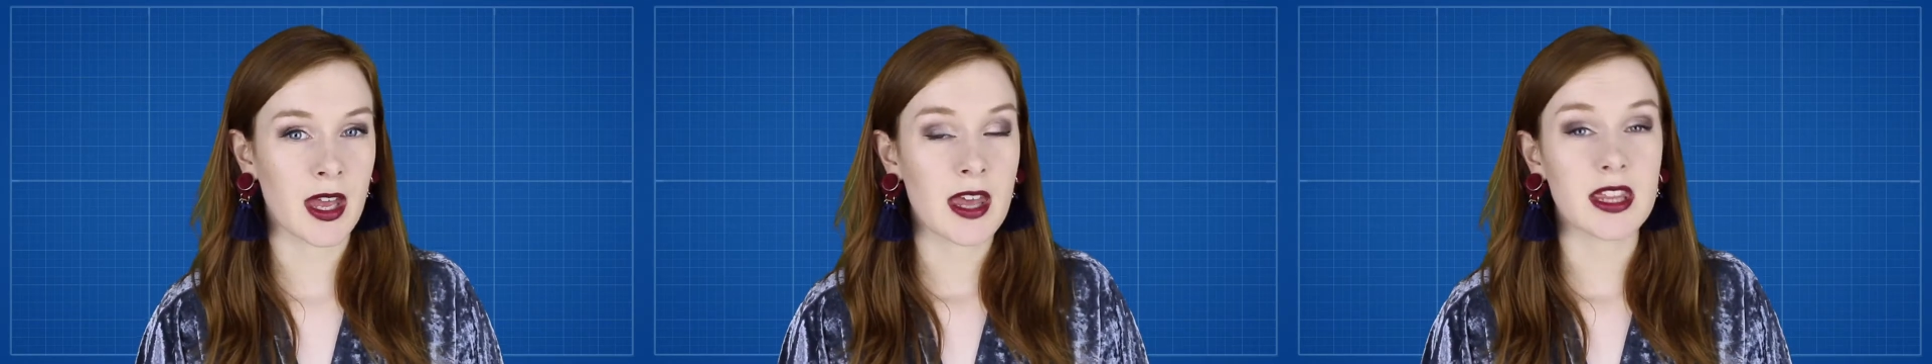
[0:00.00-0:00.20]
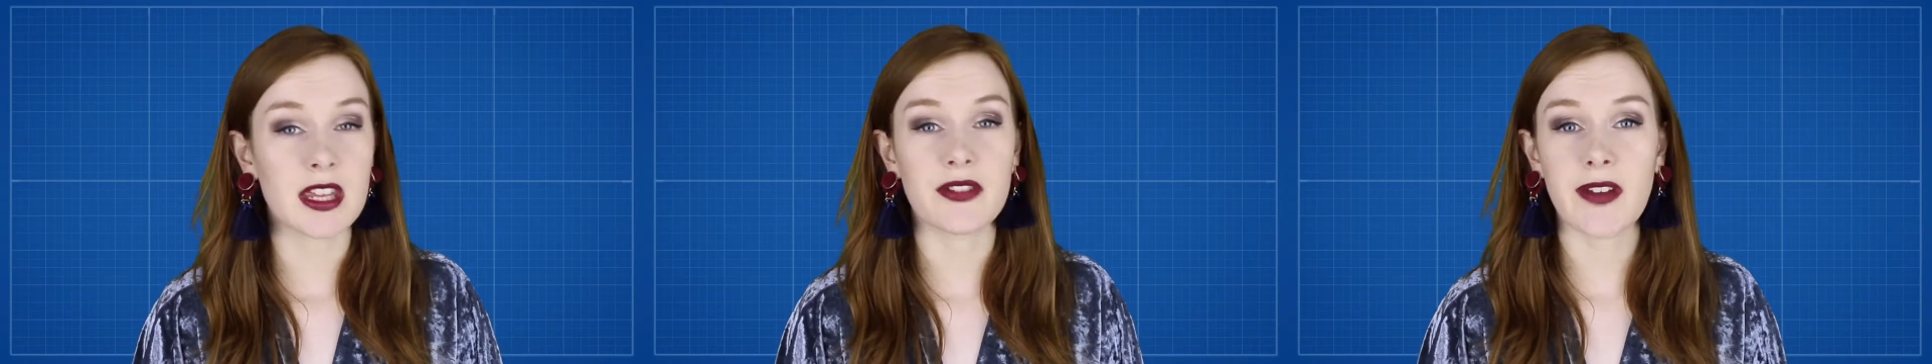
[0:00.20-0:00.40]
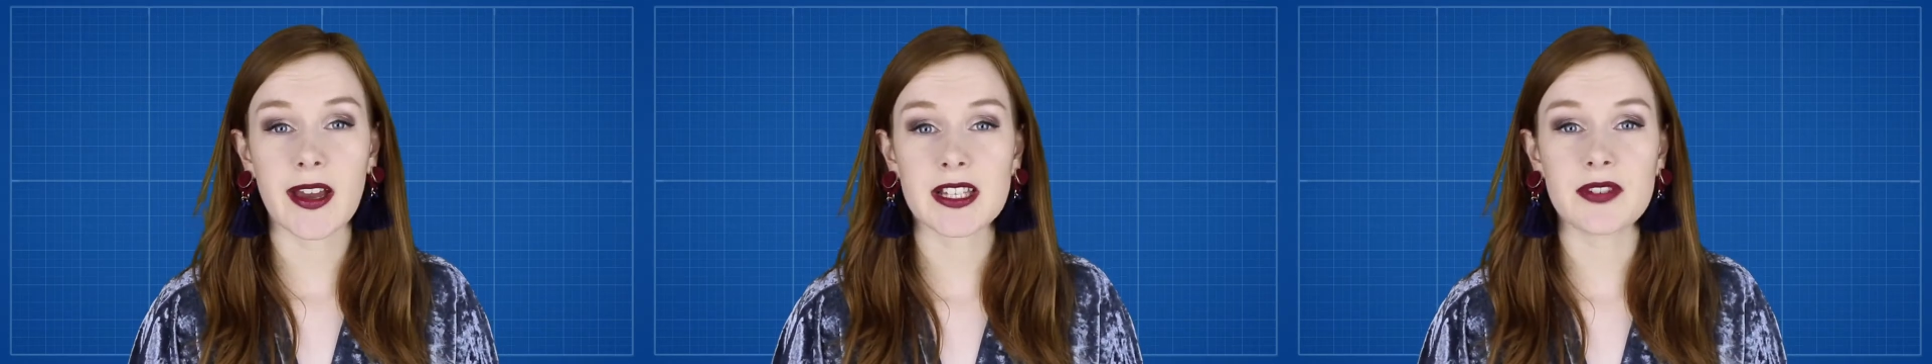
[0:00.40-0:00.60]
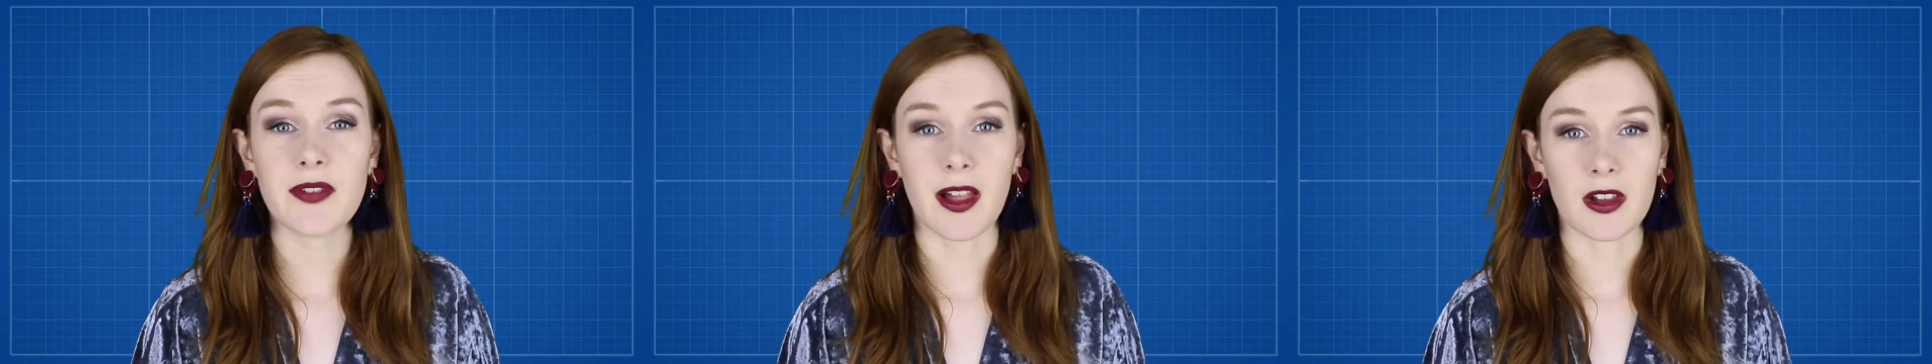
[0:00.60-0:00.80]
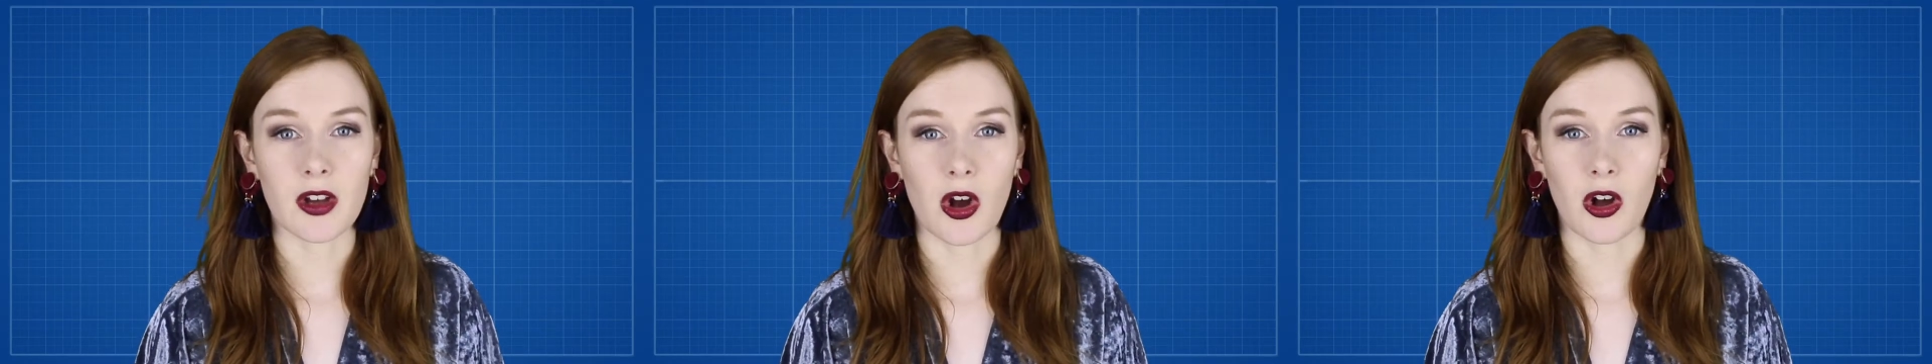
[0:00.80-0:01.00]
the effects of
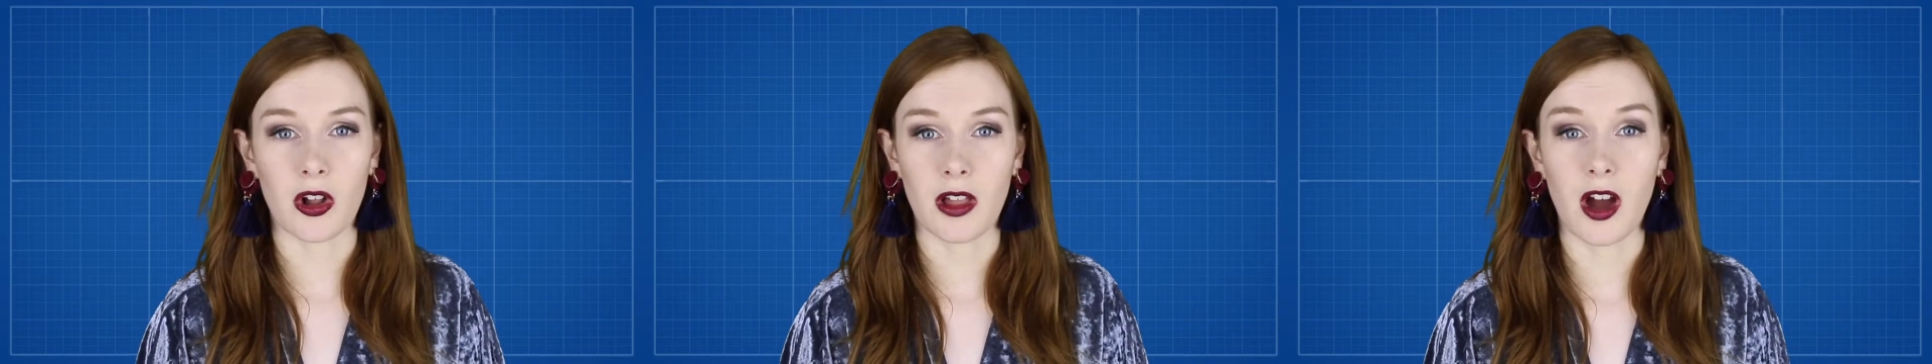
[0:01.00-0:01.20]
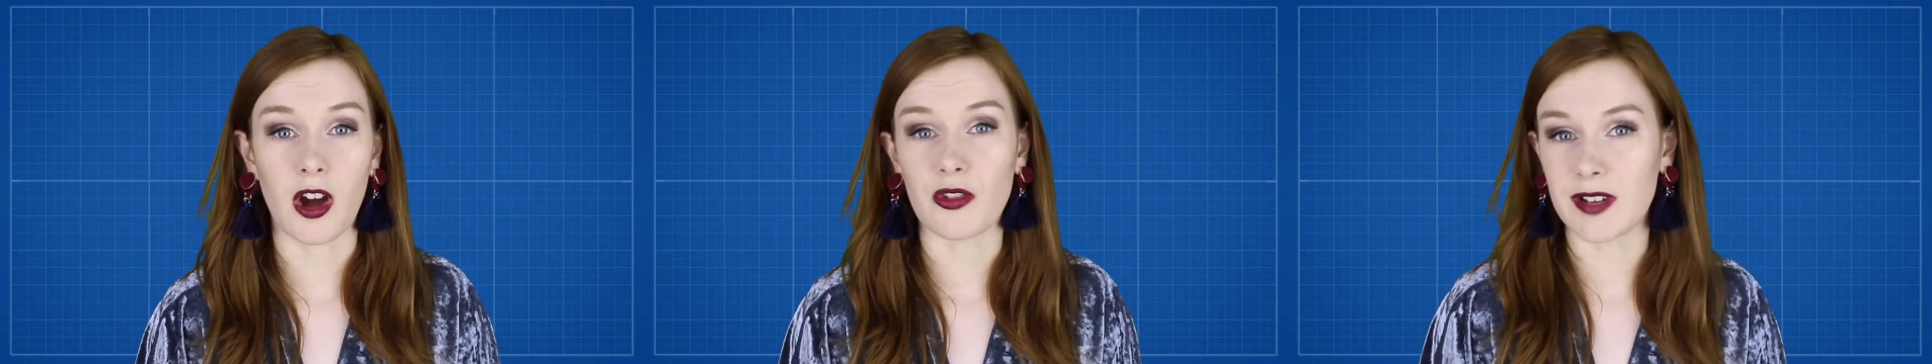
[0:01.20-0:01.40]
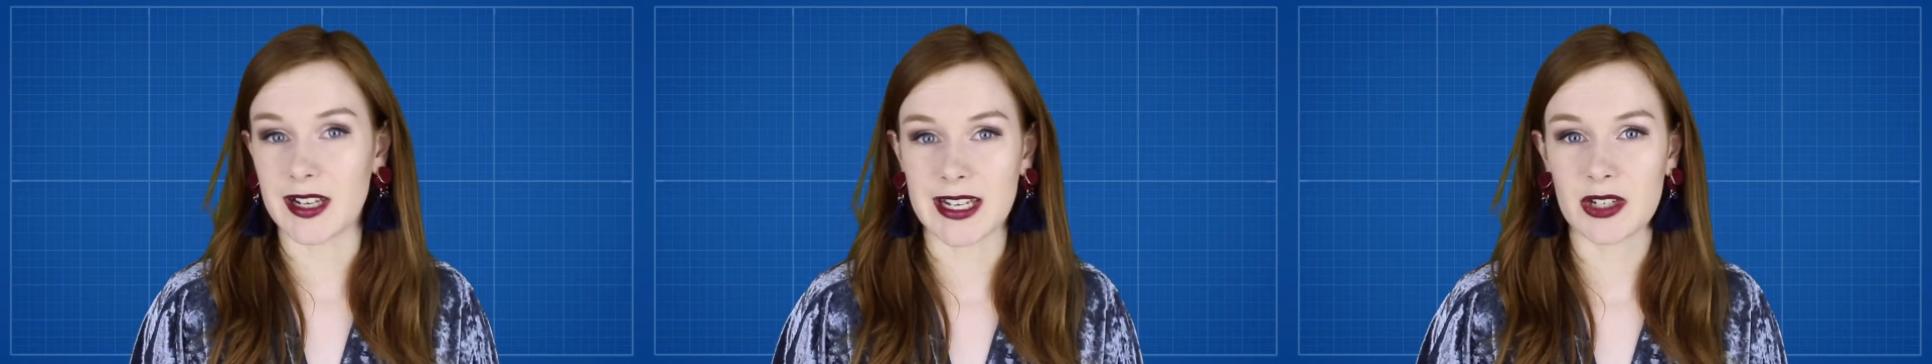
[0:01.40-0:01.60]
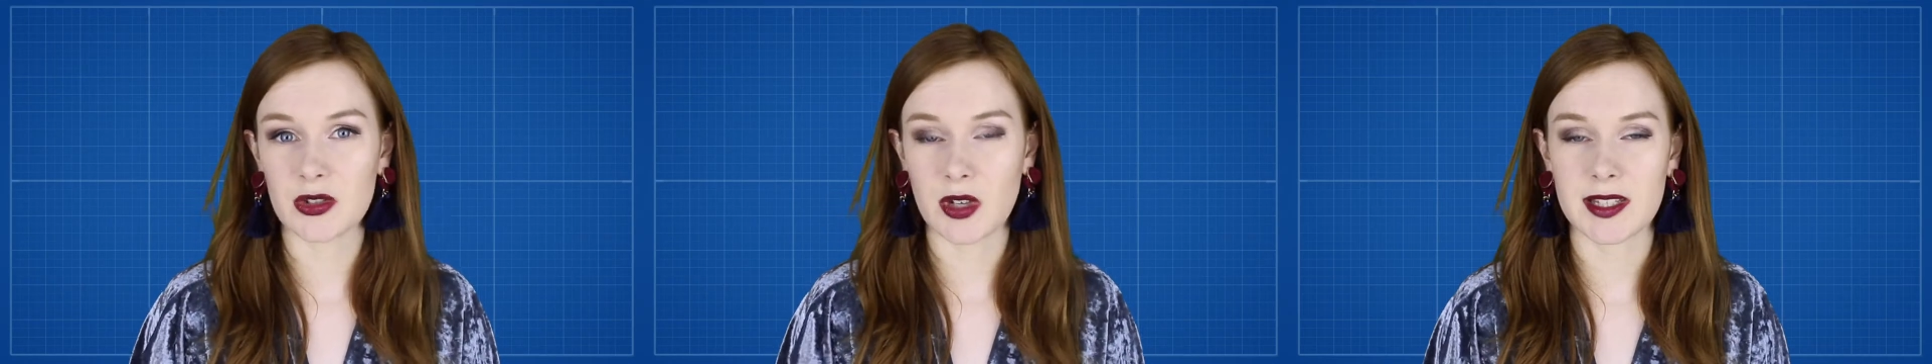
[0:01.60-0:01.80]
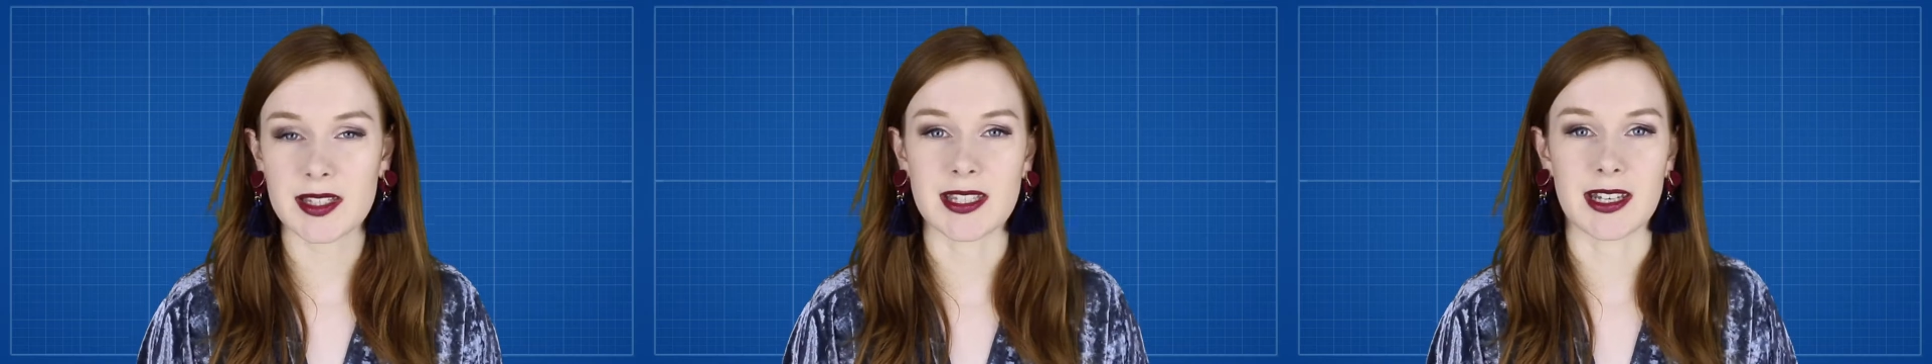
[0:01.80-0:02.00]
alcohol are really
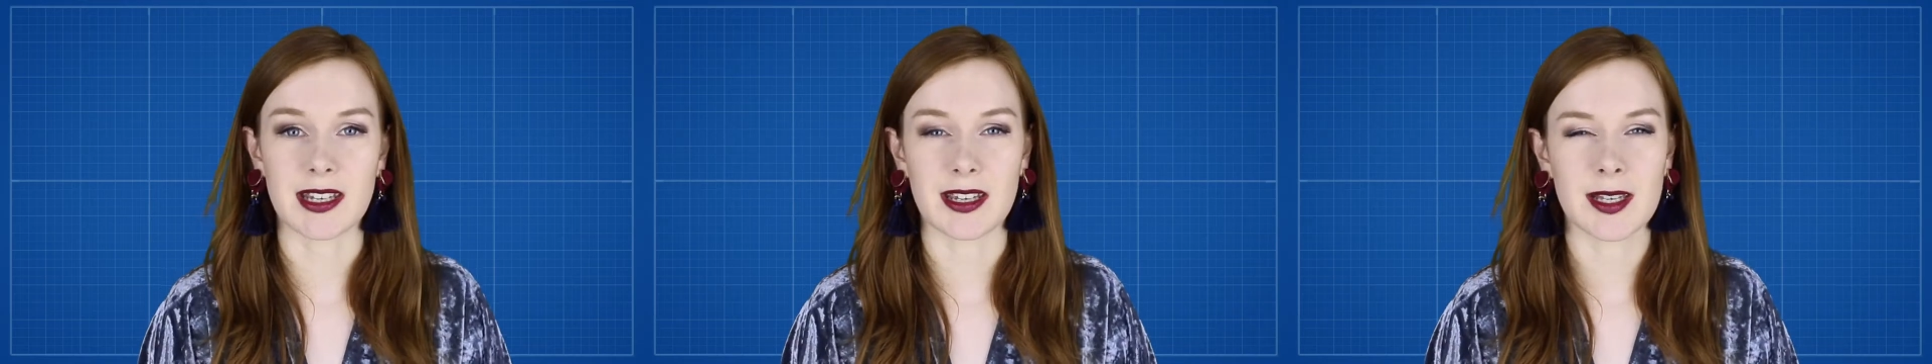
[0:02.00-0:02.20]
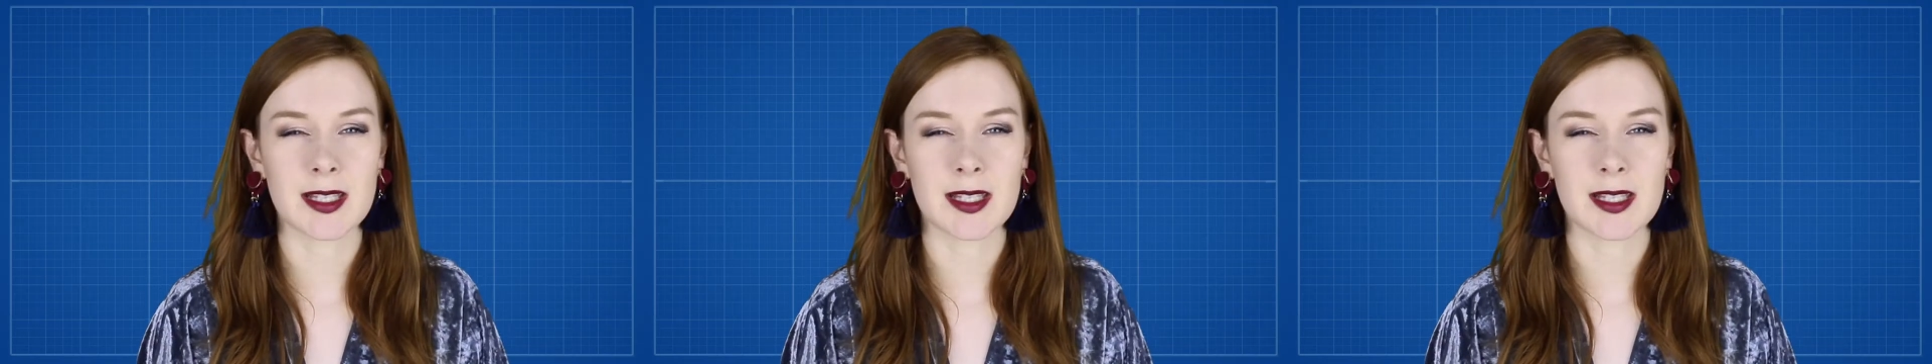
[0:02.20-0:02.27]
interesting,